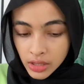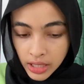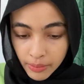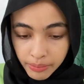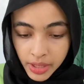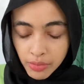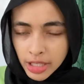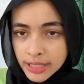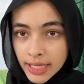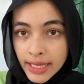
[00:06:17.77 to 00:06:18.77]
clumpy
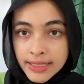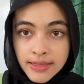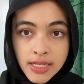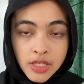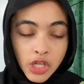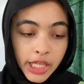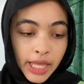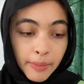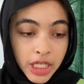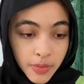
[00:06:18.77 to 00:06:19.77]
because I guess there's not
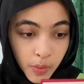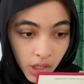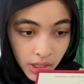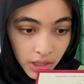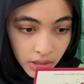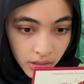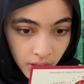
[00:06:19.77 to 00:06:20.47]
that much product.